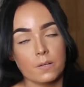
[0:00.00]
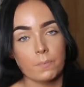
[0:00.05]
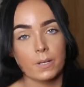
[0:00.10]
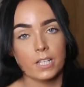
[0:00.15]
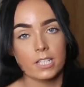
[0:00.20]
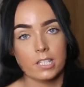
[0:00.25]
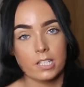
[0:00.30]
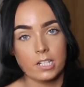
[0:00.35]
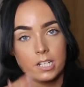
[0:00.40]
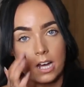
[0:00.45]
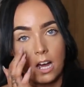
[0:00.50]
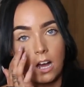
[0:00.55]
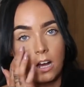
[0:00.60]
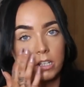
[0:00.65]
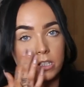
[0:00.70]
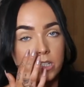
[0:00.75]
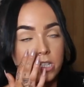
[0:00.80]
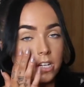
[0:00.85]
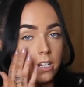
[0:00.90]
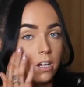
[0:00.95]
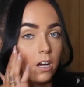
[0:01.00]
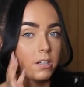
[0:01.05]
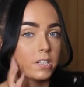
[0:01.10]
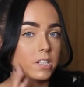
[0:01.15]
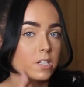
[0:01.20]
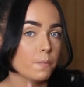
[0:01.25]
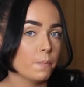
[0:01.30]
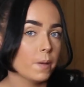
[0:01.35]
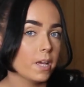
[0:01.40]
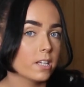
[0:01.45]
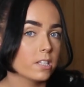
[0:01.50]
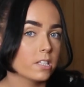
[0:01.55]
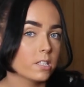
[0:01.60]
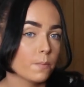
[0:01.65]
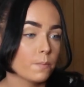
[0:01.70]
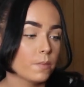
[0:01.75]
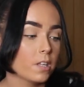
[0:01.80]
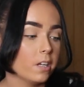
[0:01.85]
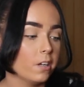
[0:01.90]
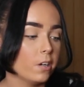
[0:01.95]
to Bicester, I do like to pick
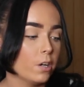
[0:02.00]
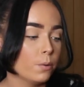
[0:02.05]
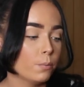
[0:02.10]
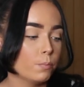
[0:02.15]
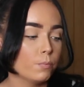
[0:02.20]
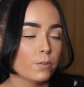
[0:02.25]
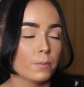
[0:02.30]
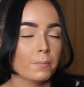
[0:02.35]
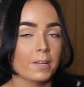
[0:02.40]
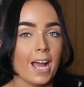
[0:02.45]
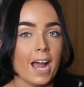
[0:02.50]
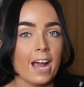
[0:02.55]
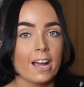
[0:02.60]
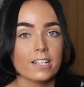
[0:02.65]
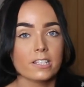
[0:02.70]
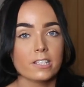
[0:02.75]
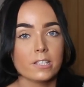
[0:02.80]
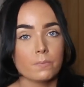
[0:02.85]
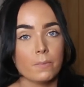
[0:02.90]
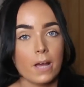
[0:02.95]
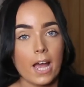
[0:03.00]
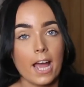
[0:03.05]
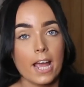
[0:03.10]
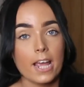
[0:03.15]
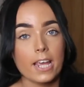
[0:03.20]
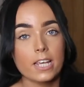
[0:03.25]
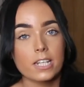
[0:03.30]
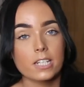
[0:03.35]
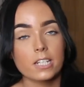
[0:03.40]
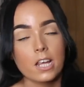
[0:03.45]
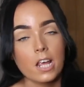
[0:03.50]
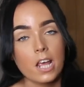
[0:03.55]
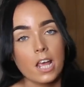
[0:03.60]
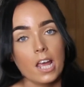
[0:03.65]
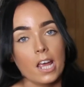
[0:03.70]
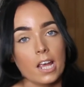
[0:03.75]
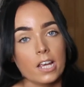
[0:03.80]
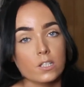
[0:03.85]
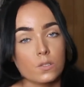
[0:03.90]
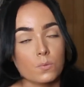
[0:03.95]
something up from Kate Spade.
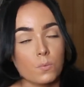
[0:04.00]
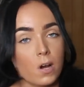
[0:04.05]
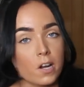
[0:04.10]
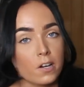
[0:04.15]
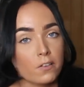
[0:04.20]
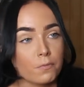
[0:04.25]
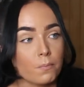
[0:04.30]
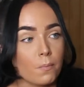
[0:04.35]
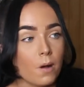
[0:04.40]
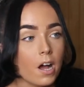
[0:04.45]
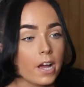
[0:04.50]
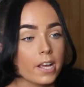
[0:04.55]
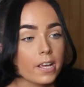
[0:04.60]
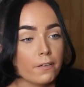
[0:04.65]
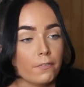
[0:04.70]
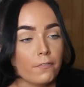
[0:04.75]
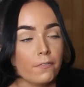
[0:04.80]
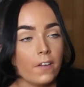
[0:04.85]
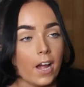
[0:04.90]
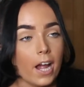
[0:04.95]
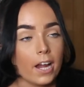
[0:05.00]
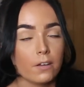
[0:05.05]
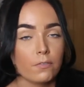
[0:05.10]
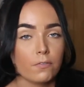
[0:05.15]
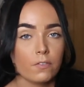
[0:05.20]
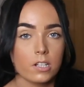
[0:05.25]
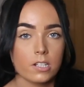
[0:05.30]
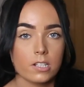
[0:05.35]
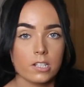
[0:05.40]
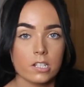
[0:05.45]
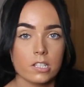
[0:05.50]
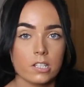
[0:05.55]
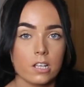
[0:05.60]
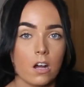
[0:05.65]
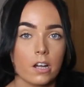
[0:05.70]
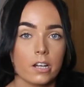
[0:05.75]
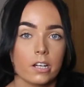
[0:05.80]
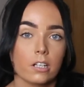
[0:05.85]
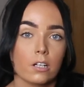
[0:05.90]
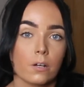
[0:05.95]
It's one of my favourite
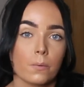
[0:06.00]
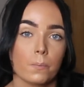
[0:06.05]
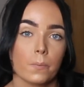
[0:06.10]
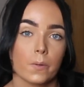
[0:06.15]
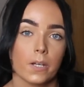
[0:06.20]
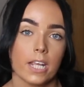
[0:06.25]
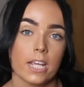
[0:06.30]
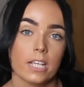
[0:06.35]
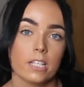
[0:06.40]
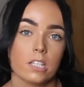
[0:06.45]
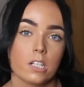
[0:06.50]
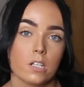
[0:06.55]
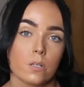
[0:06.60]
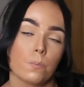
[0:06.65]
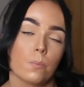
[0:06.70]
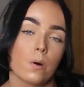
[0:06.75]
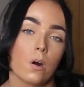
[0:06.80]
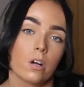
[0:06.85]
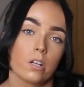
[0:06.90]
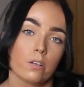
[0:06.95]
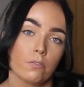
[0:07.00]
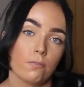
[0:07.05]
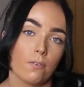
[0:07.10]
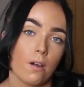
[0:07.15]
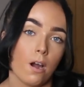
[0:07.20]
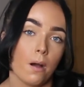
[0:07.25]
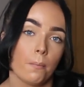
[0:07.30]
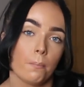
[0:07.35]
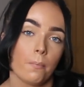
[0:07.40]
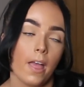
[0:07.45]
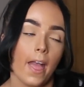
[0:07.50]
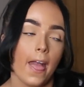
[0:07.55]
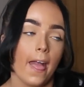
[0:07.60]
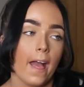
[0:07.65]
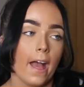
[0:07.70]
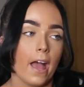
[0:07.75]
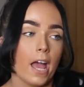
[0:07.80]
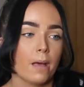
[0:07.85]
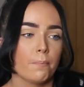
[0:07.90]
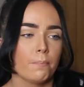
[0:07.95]
designer companies to buy from.
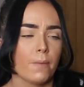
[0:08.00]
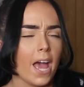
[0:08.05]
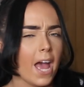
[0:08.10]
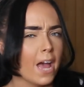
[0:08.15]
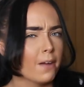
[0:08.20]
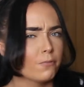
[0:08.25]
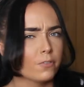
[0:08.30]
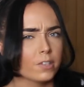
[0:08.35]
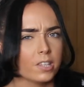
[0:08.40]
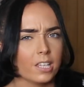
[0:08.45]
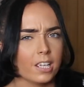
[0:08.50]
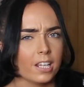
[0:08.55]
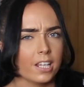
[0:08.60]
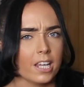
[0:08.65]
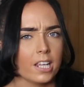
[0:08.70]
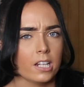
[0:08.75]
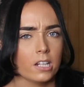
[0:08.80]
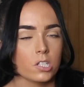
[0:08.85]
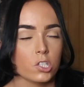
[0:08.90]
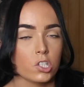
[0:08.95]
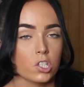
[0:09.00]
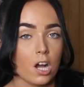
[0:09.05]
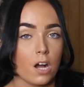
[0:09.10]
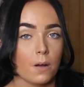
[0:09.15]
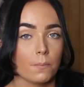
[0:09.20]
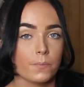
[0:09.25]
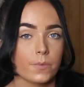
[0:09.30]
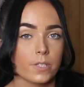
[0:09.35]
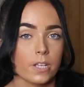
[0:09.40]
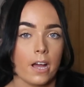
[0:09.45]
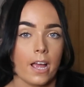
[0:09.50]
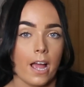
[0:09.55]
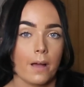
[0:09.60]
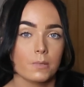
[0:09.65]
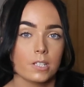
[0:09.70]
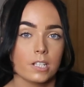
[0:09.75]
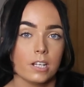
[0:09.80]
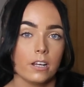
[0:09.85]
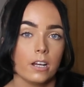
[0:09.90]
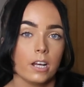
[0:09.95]
Everything in the shops I
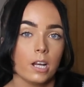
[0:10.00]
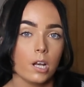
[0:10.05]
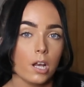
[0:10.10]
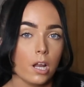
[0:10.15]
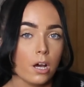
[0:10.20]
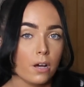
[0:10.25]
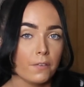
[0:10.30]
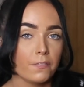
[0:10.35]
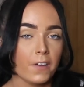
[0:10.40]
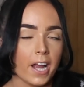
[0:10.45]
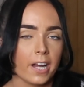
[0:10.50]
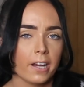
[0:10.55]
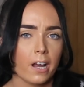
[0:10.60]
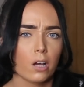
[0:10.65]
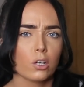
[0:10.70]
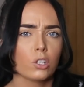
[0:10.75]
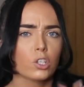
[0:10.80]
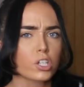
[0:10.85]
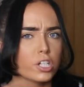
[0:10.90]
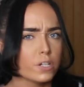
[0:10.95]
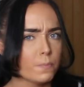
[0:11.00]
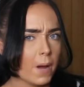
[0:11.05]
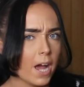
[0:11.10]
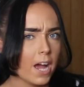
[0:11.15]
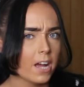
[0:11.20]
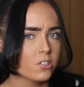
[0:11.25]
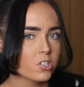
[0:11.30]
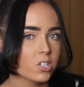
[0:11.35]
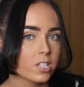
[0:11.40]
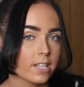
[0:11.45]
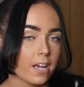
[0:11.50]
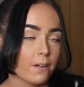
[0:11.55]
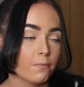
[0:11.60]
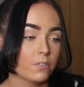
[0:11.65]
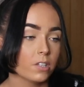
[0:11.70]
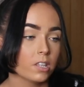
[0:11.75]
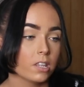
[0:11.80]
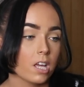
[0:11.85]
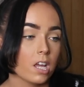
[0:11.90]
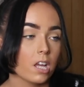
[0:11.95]
absolutely love, and I could purchase
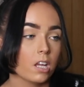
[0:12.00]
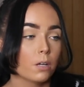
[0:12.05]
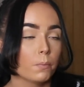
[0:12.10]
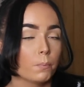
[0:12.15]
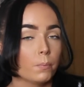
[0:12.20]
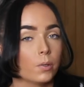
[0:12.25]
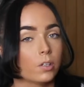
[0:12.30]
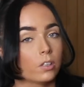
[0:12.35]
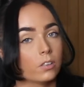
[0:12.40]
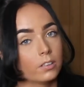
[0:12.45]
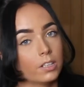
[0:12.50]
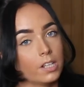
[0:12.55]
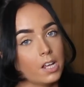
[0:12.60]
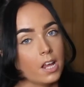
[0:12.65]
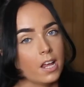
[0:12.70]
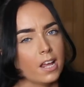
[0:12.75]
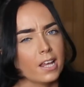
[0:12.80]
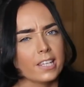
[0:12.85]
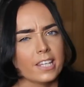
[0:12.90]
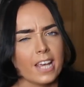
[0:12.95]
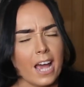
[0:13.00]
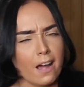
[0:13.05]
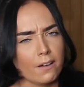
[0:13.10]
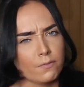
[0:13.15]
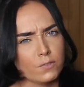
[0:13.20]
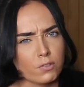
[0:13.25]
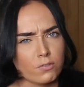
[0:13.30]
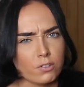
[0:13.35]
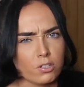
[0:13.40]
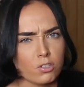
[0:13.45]
everything, but you have to